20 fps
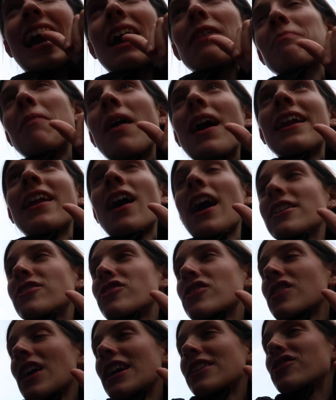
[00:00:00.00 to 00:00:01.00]
And mine, I
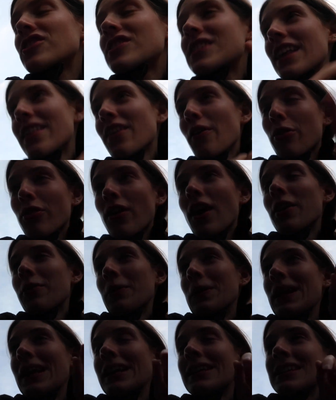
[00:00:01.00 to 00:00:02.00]
just, I just said the
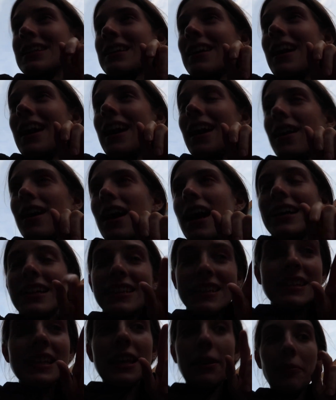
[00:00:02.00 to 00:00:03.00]
third one in, didn't I? Yeah. I
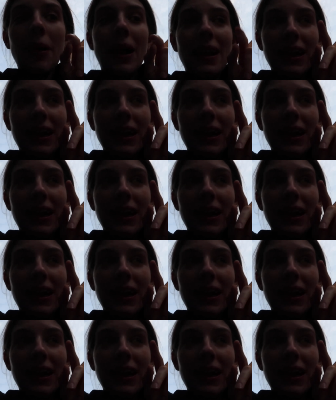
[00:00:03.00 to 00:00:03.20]
can see him.